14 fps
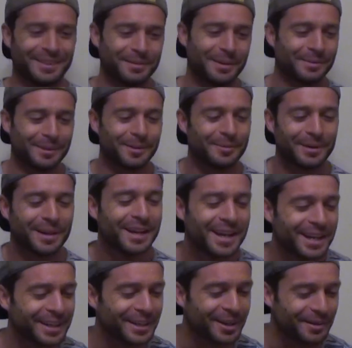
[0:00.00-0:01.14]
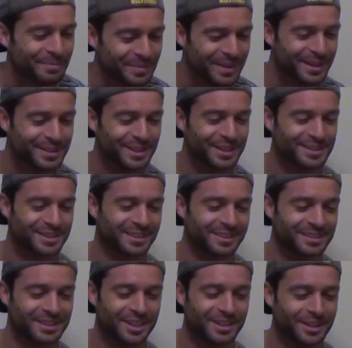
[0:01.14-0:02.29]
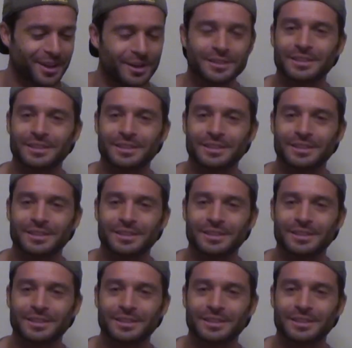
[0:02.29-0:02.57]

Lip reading: It's good to go.